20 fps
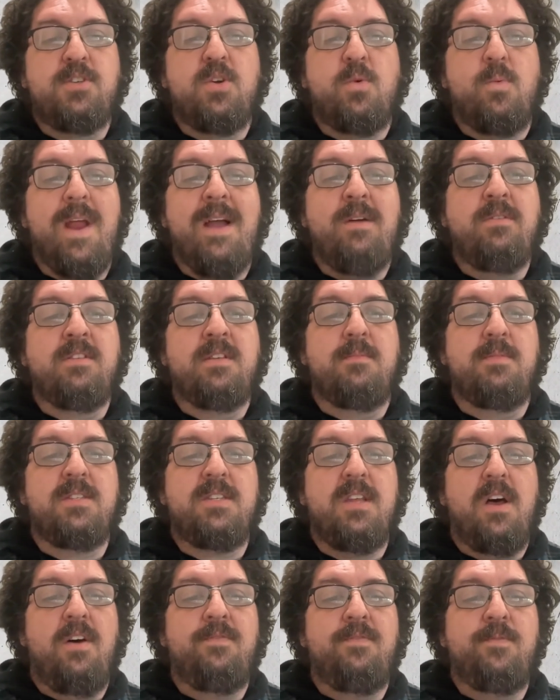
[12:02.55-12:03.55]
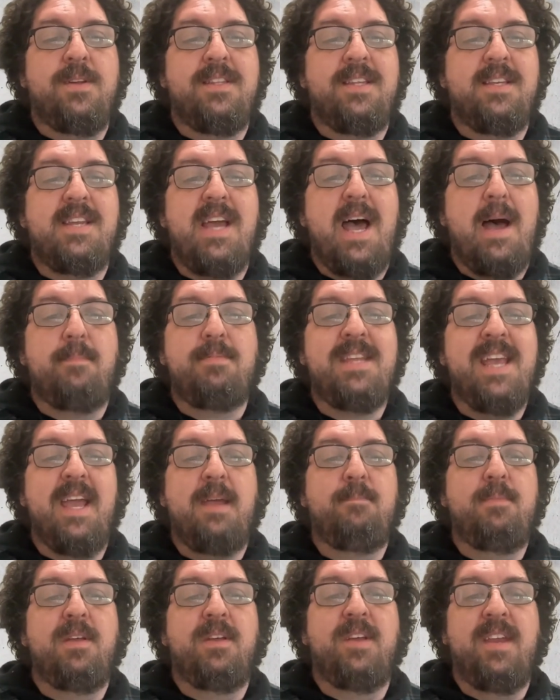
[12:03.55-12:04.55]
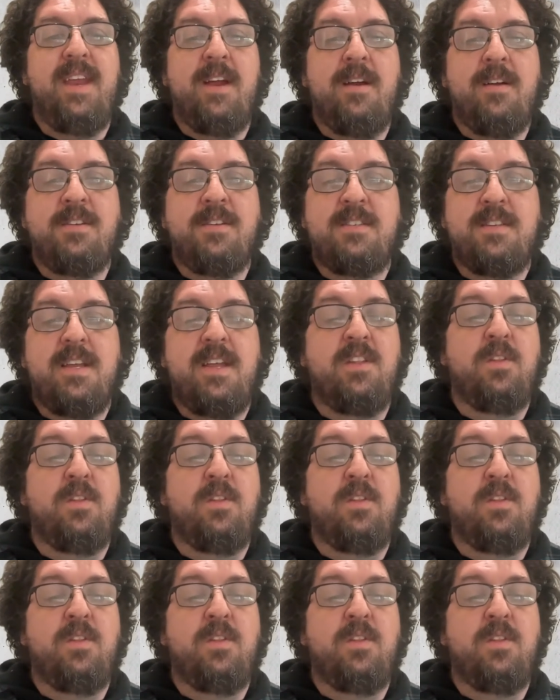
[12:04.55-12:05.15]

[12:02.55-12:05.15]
surrounds himself with the top tech billionaires